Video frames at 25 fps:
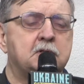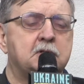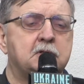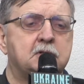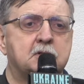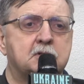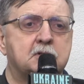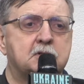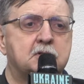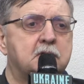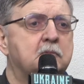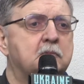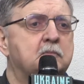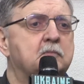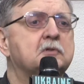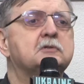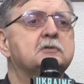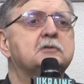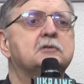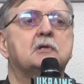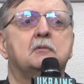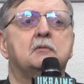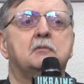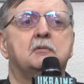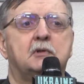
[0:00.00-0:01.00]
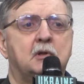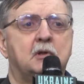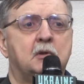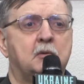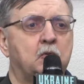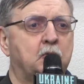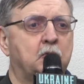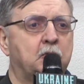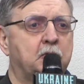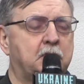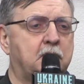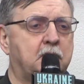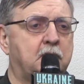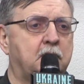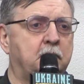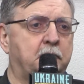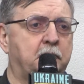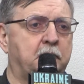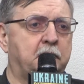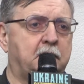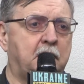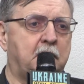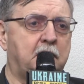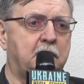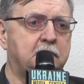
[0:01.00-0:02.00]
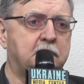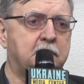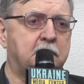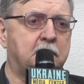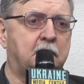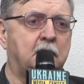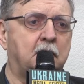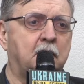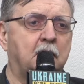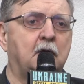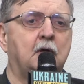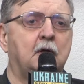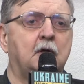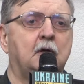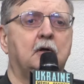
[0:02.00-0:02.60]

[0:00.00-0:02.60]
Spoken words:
self-government authorities,